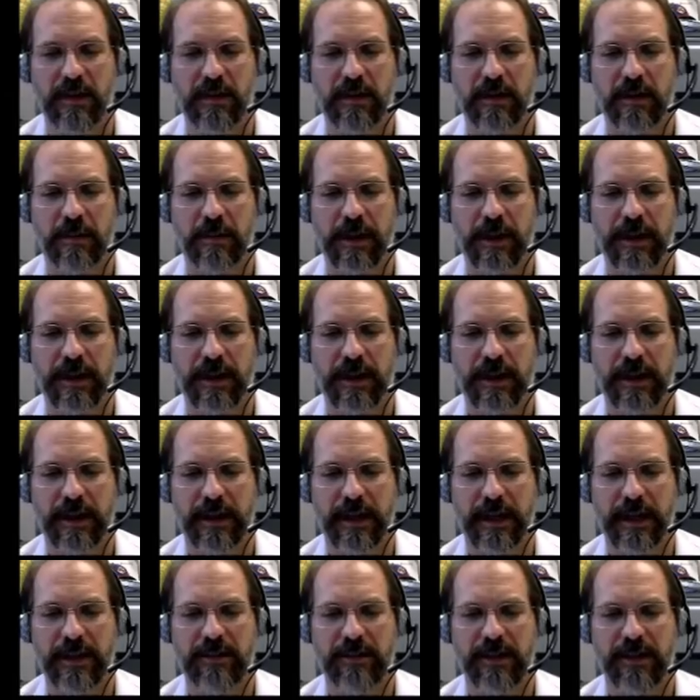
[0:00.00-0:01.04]
Carbonic
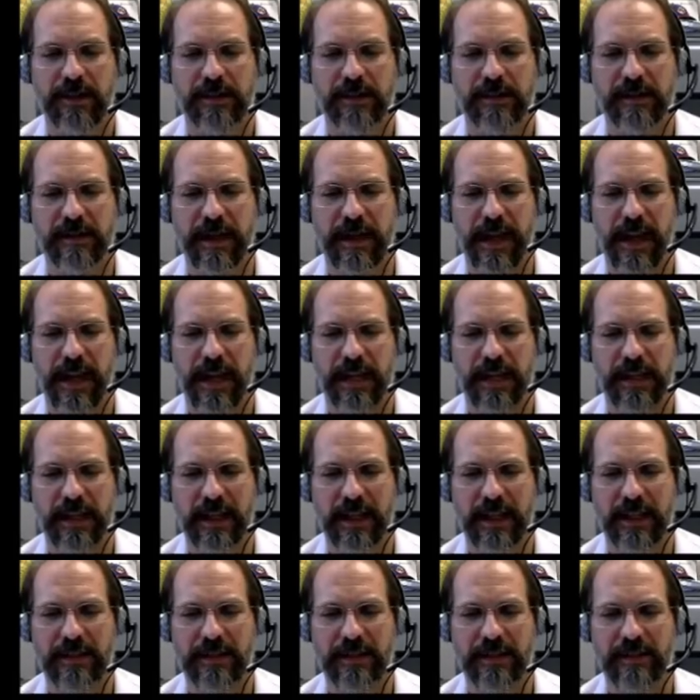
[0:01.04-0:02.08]
anhydrase
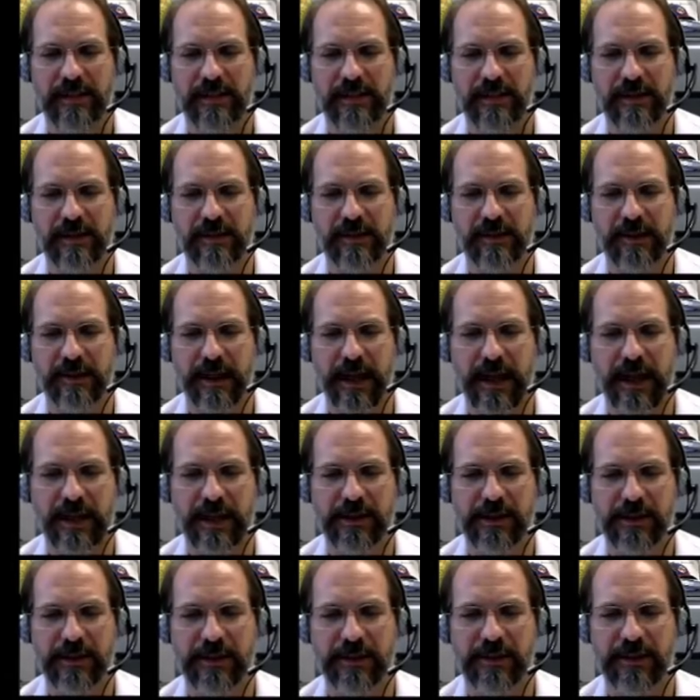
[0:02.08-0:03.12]
catalyzes this
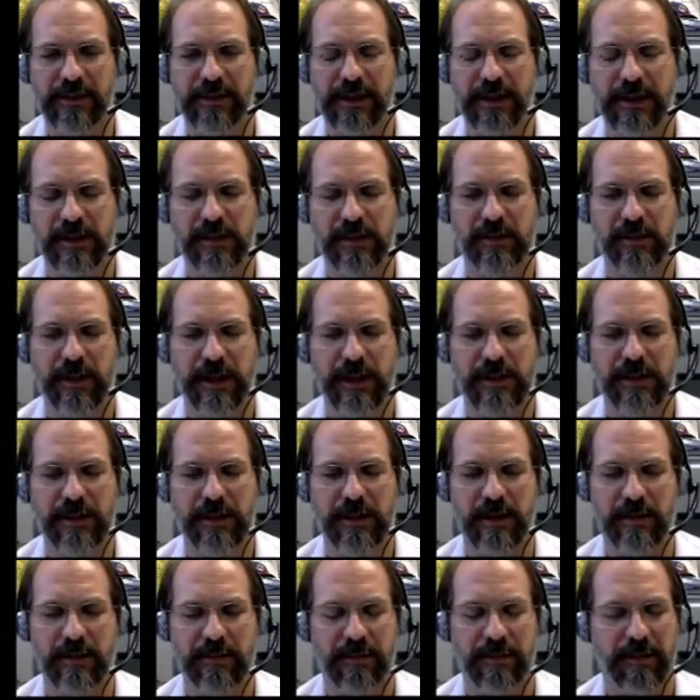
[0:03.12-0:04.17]
reaction and speeds it
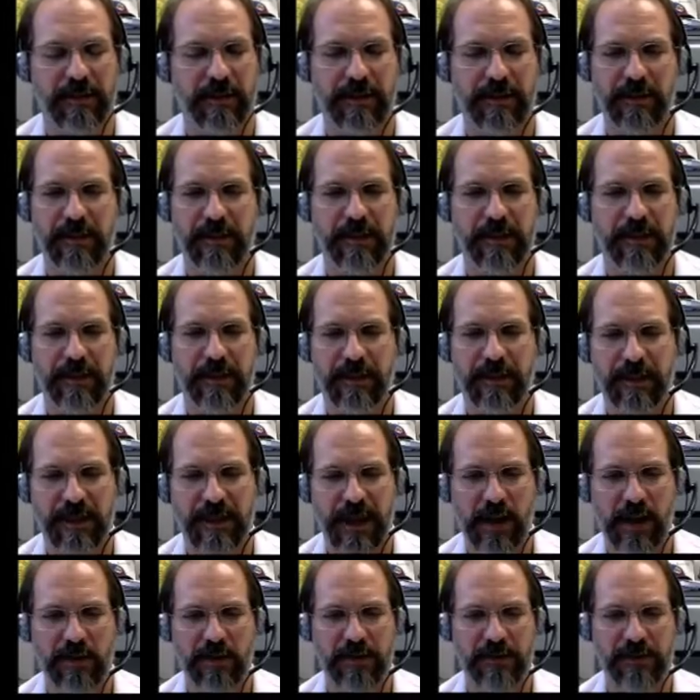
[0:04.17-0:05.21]
up
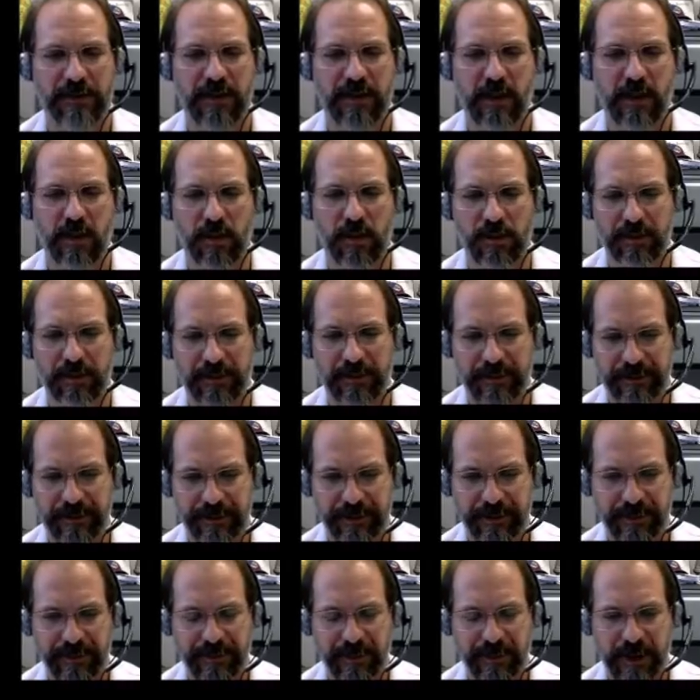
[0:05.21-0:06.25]
1,000-fold.
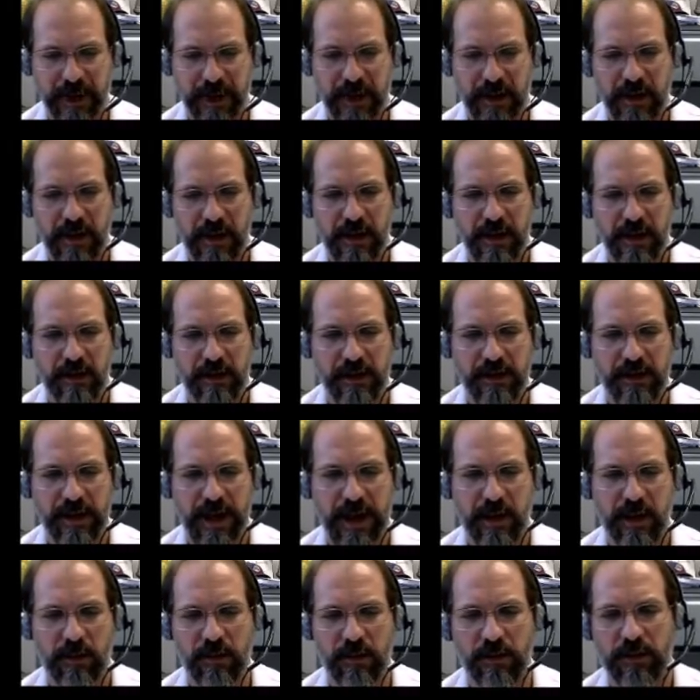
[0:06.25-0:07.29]
So
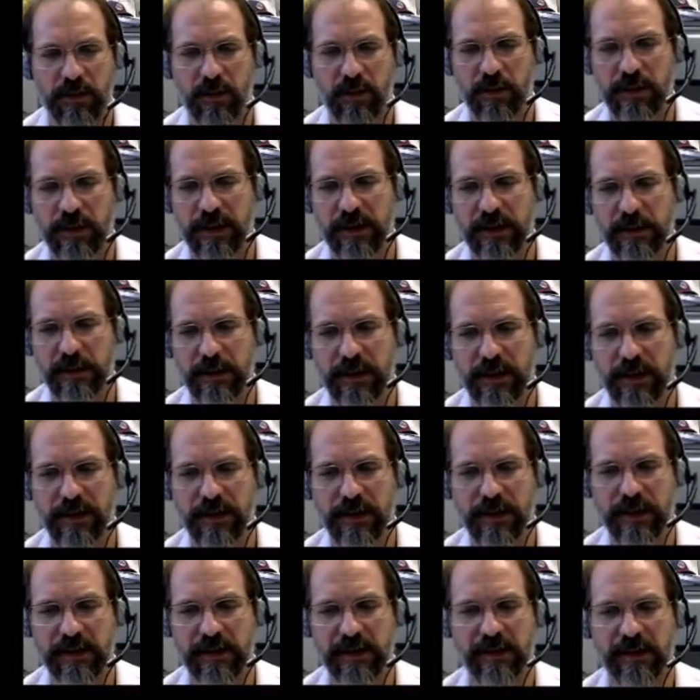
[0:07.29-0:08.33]
now what would ordinarily be a
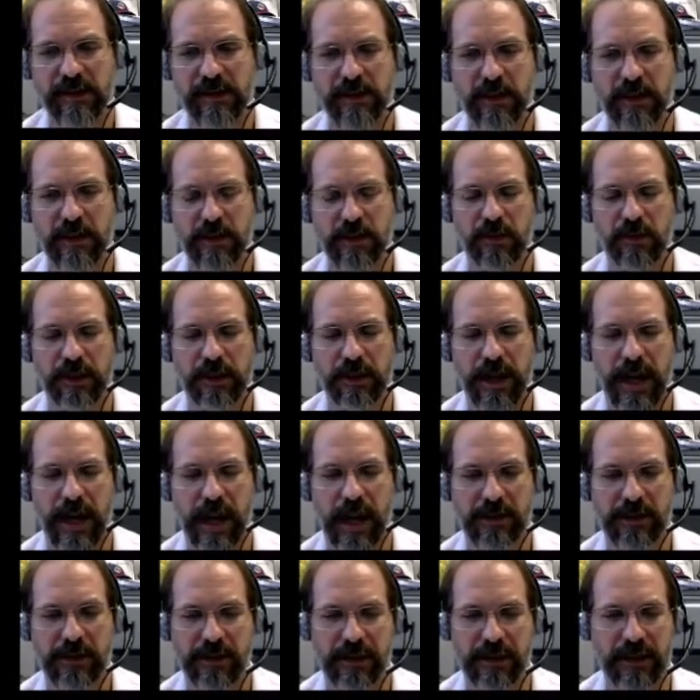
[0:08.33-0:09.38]
fairly slow
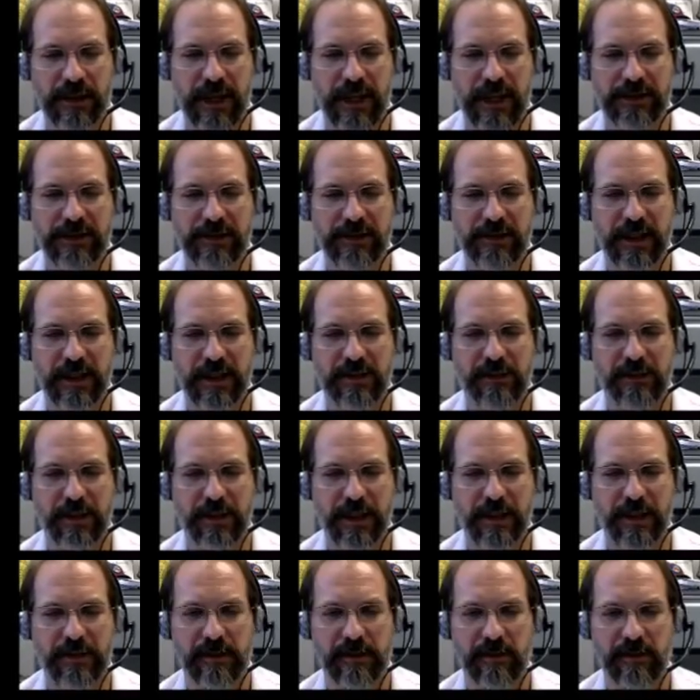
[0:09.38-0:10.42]
reaction actually takes
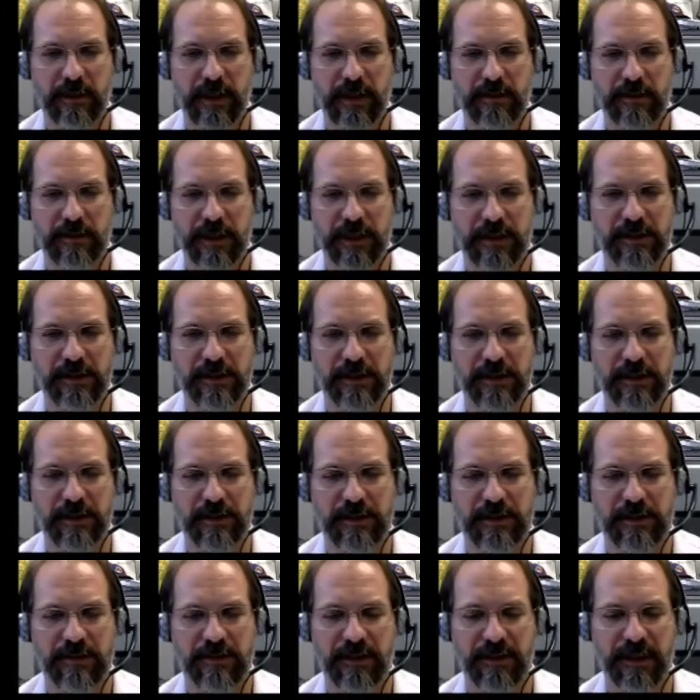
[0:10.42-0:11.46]
place in red blood
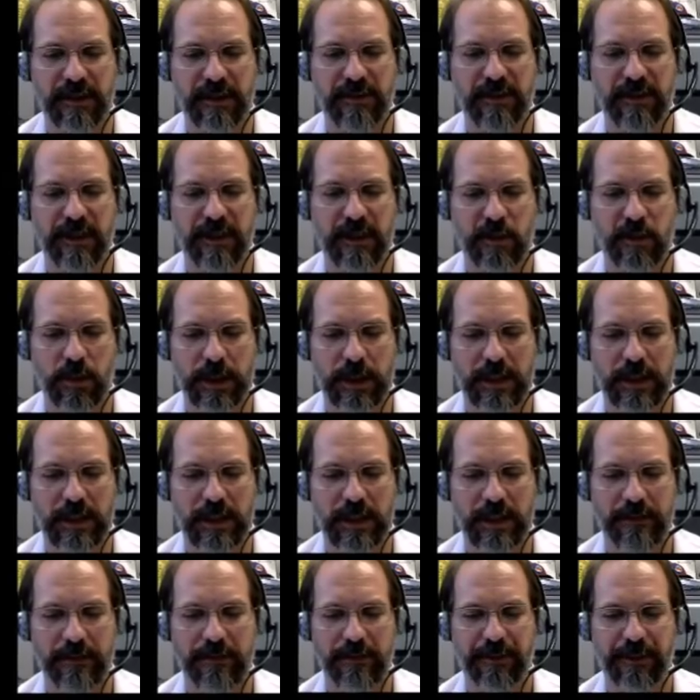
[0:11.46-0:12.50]
cells very, very
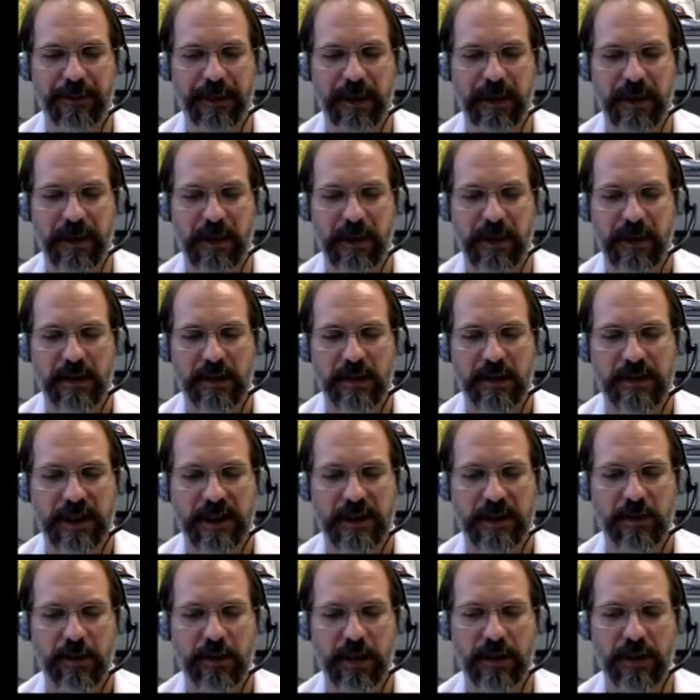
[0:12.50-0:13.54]
quickly, because
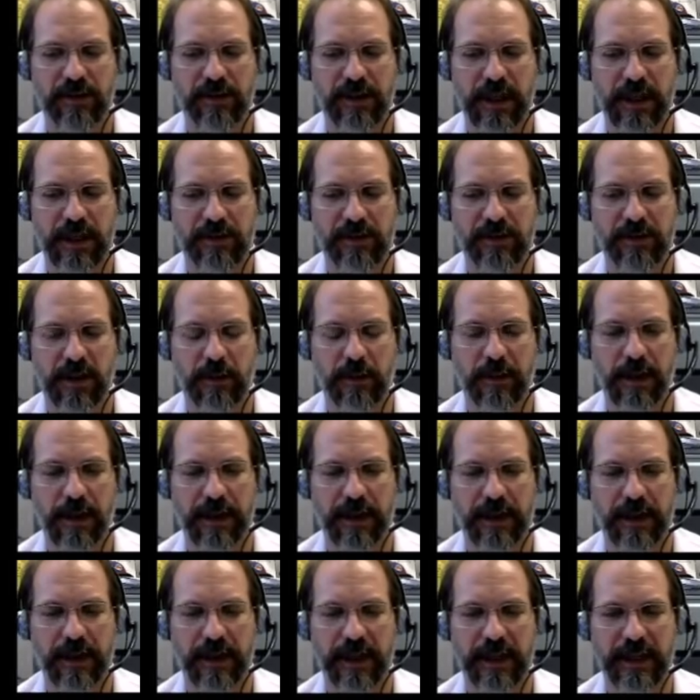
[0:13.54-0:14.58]
that's where you have a lot of
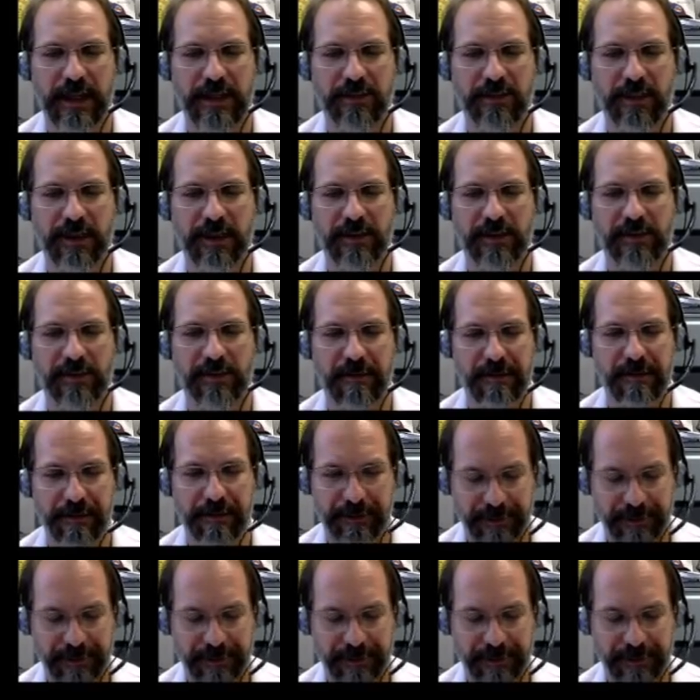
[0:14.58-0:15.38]
carbonic anhydrase.